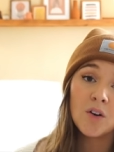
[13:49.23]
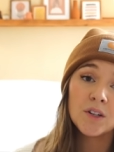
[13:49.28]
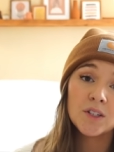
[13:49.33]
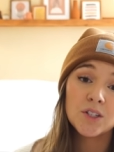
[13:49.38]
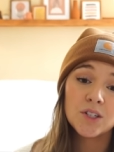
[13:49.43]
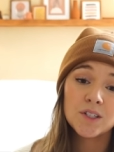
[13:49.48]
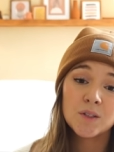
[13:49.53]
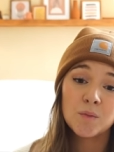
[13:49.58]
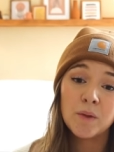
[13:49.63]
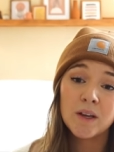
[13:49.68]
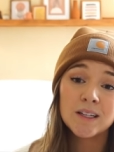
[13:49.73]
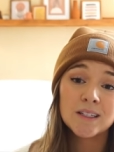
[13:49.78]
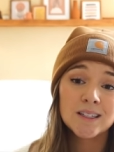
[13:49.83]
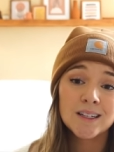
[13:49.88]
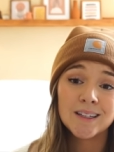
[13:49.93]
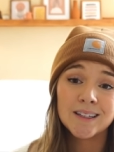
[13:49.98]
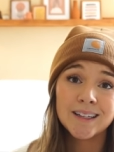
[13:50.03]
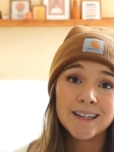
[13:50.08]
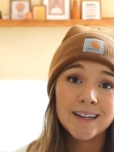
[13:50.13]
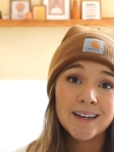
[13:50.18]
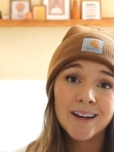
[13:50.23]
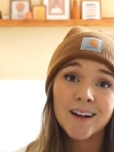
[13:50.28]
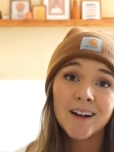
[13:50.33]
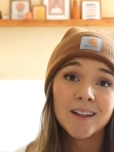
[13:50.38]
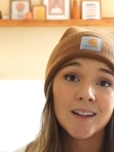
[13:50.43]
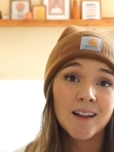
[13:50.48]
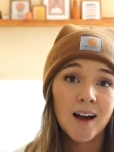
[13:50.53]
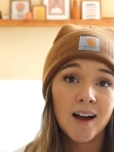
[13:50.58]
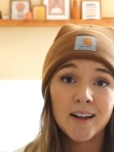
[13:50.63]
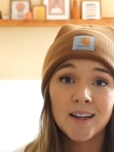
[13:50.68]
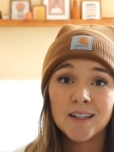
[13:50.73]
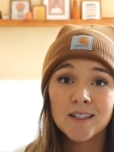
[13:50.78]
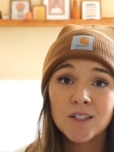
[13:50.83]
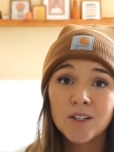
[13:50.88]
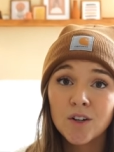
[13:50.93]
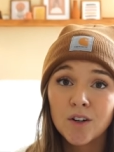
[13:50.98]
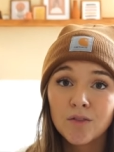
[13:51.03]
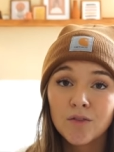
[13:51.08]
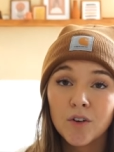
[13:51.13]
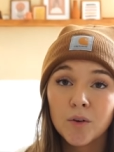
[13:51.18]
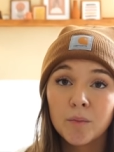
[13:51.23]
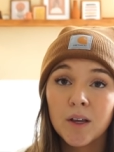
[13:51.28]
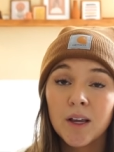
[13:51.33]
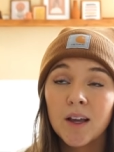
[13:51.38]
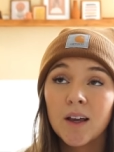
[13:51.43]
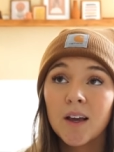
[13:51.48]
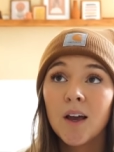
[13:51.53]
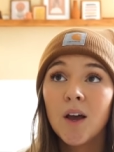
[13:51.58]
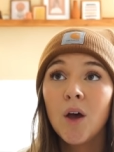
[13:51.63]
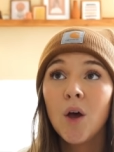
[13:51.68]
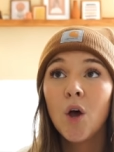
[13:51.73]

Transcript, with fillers: it just makes cleaning a lot easier for me